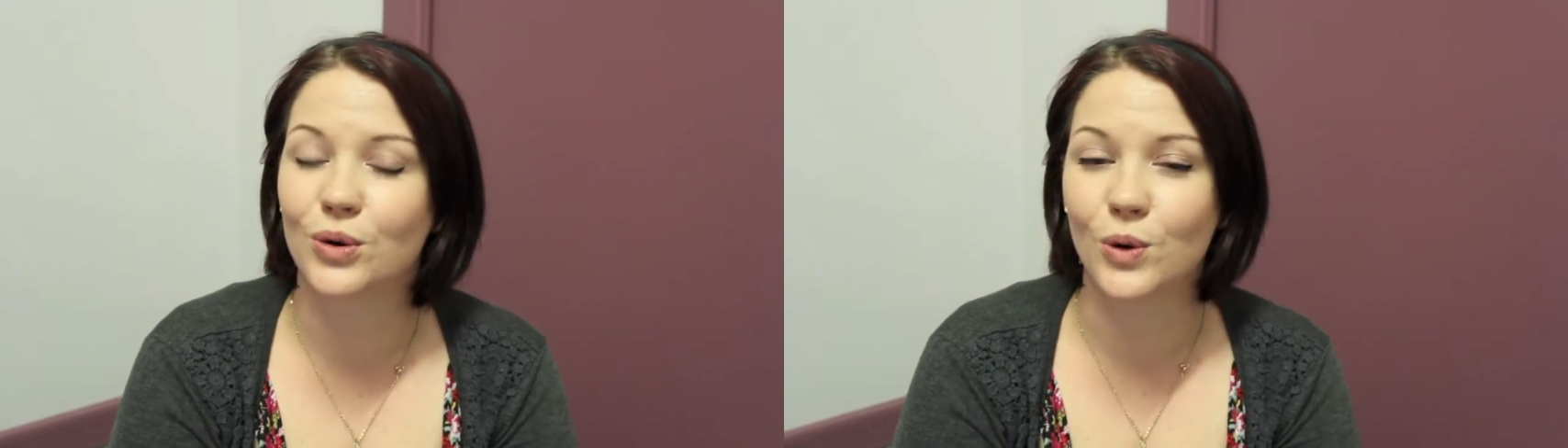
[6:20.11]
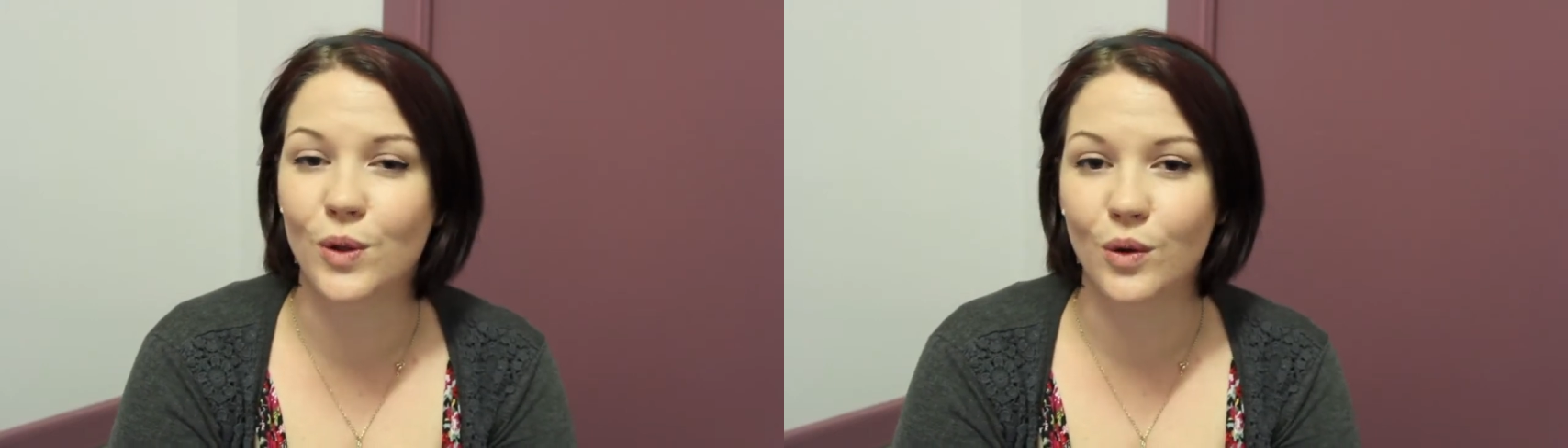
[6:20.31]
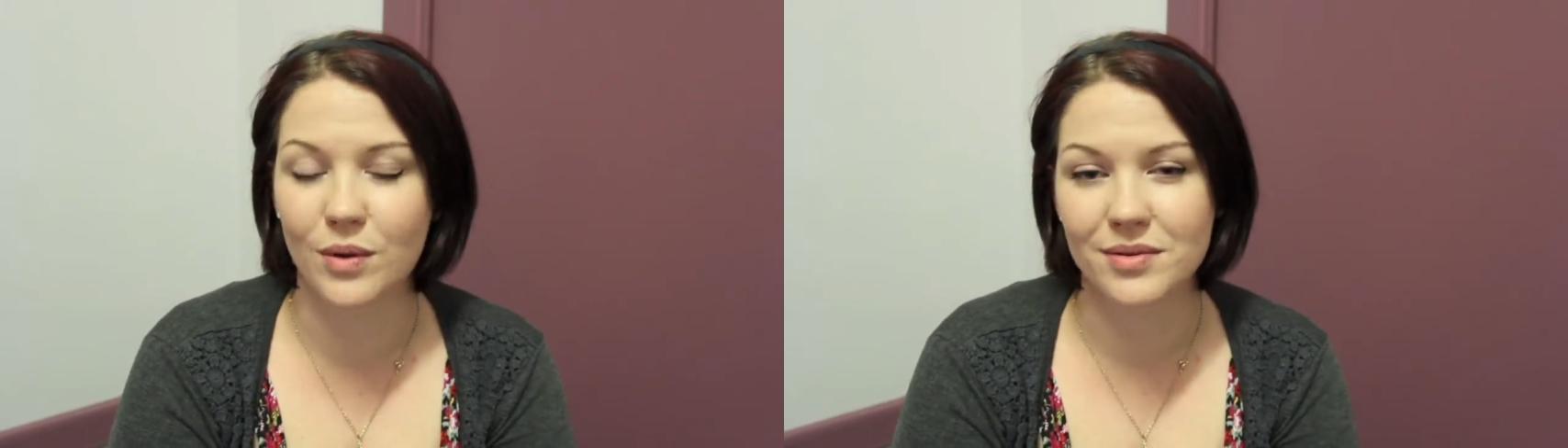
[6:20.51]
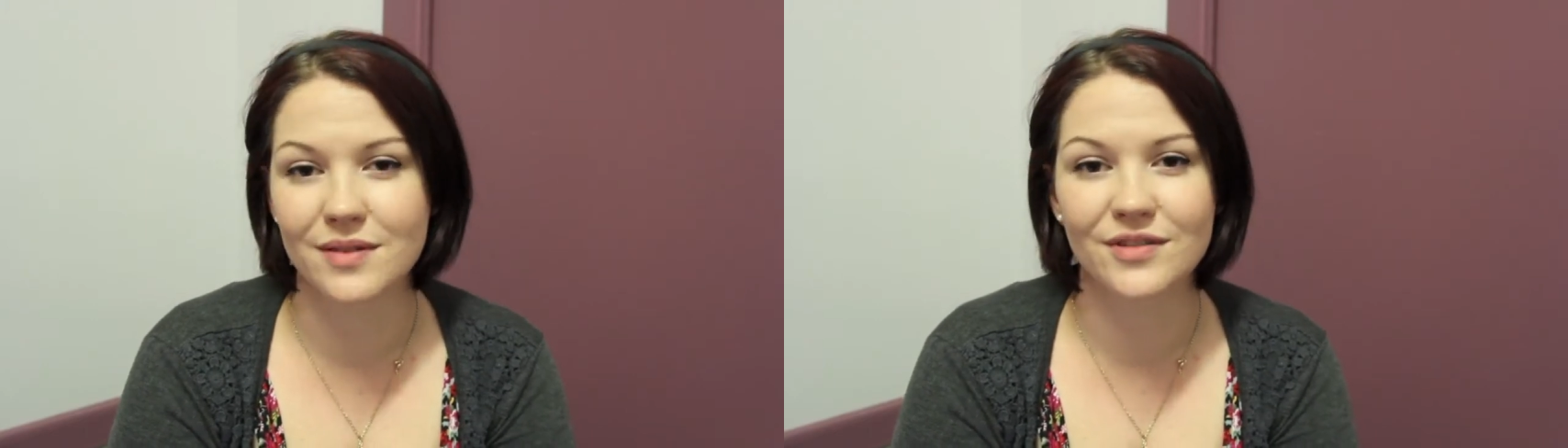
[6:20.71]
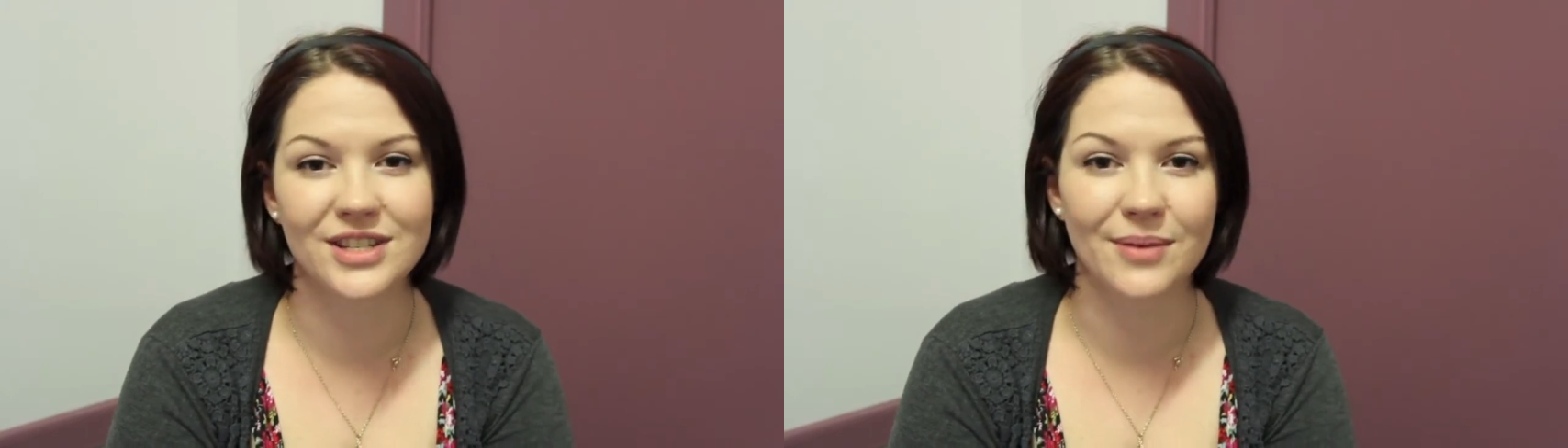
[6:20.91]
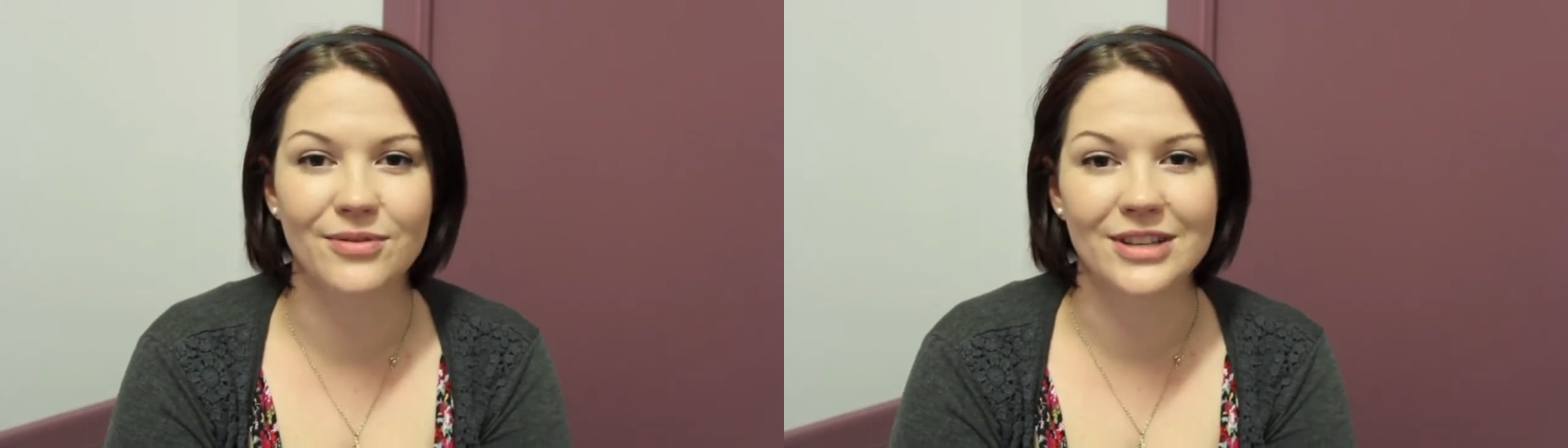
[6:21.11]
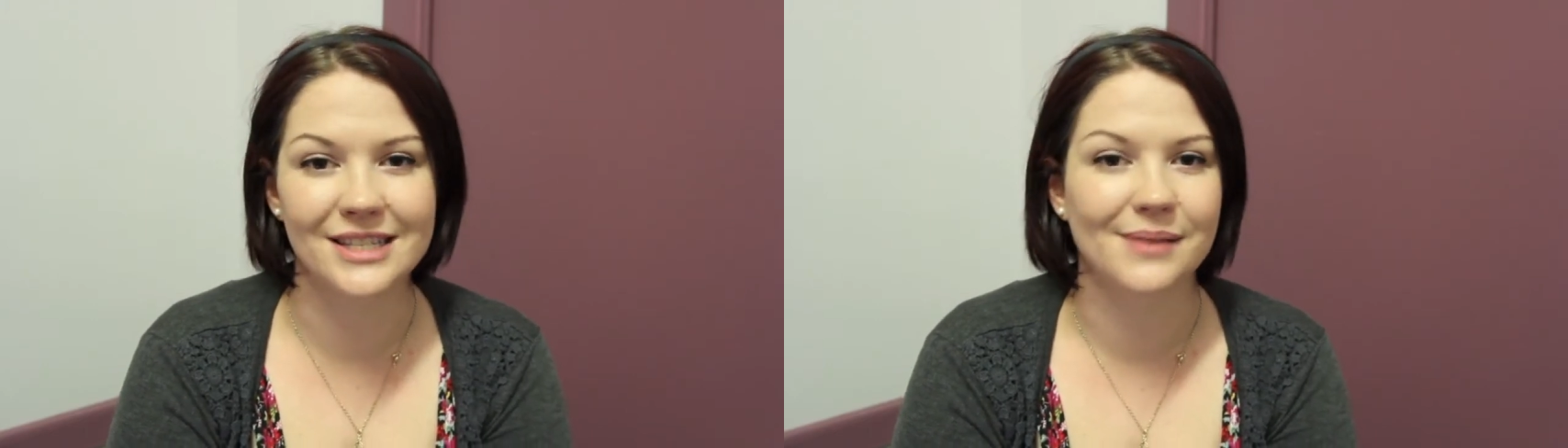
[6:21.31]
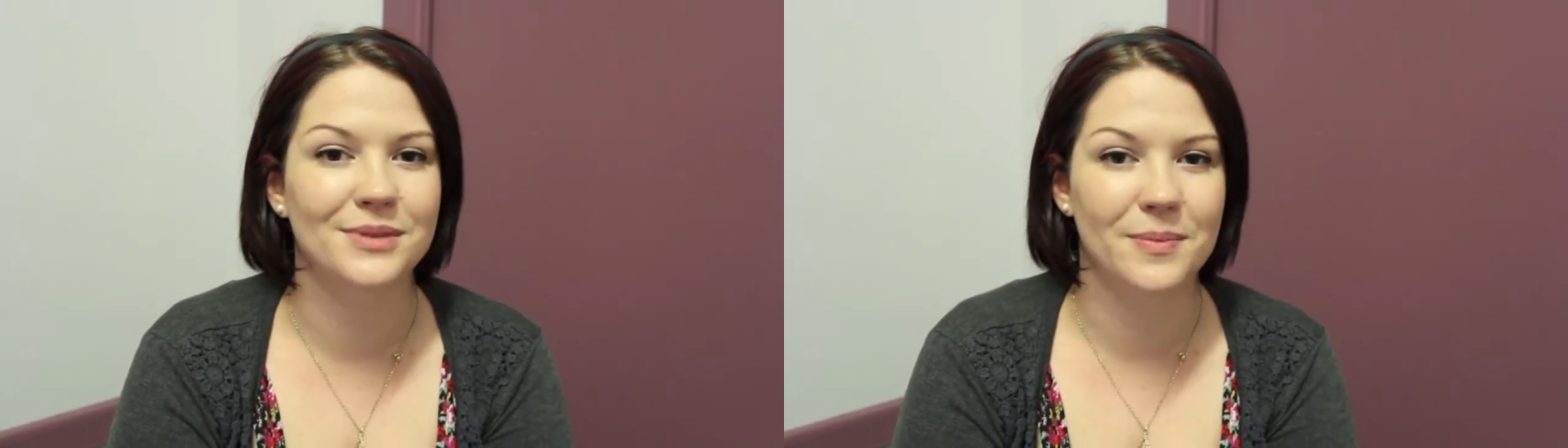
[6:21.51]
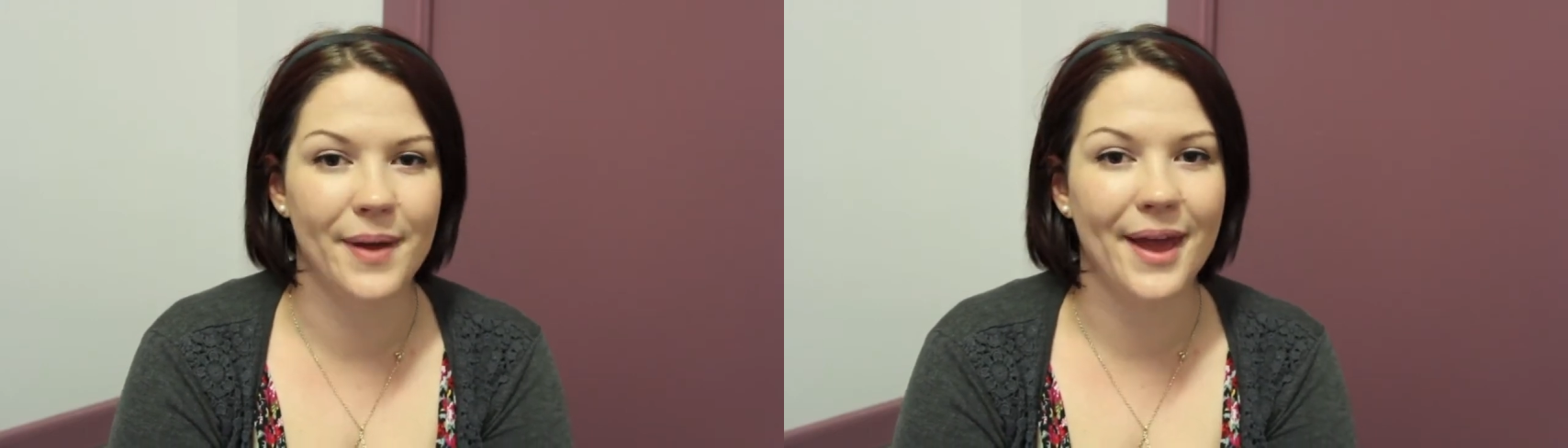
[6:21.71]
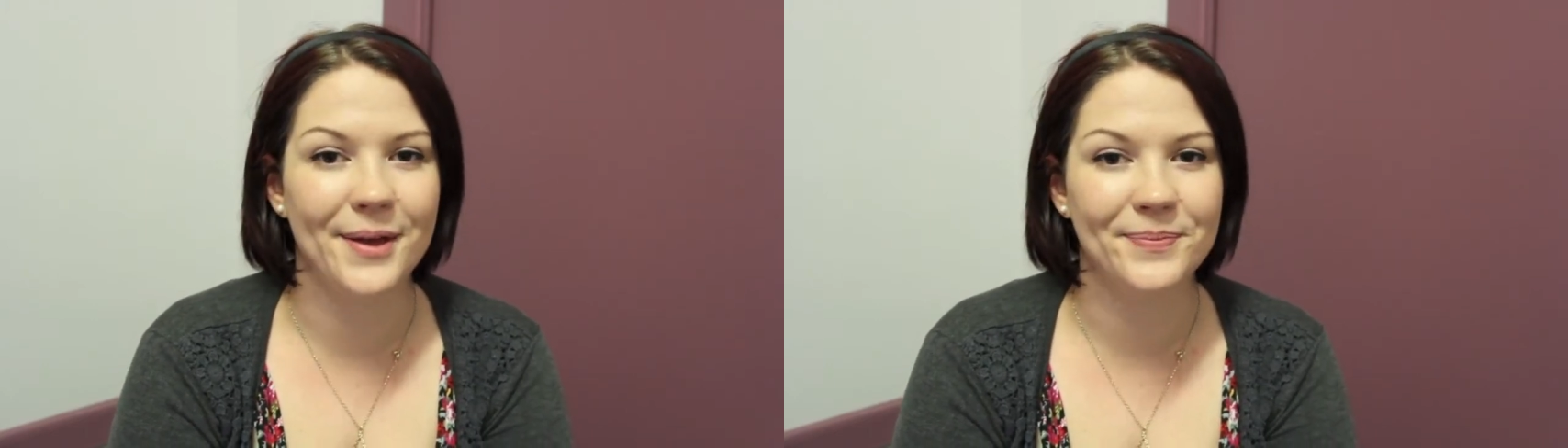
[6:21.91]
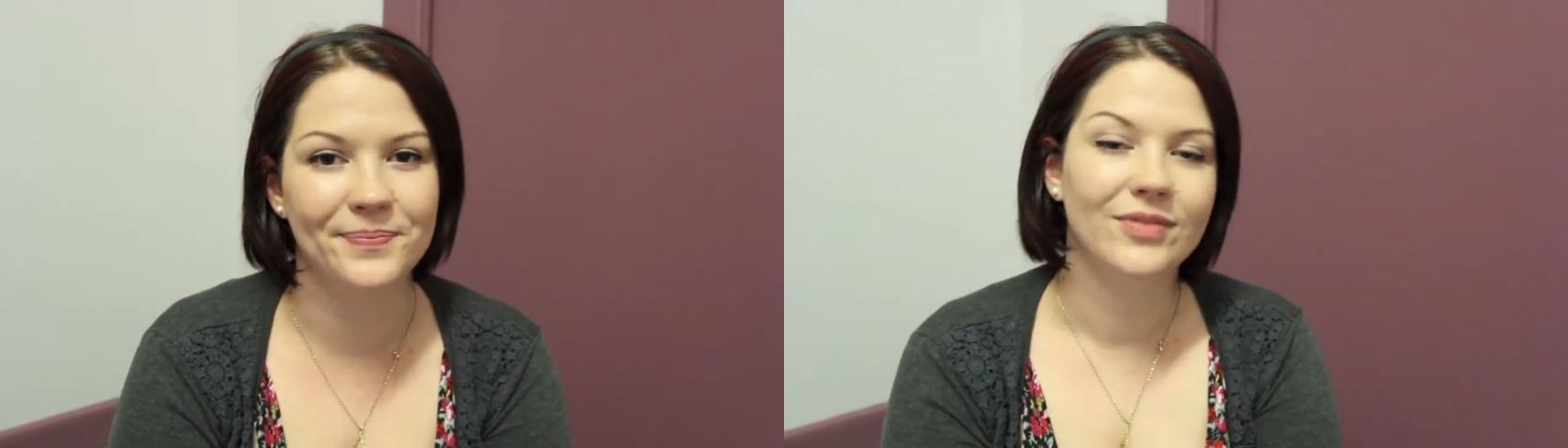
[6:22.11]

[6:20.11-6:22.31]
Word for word: all the women of Stepford seem to be.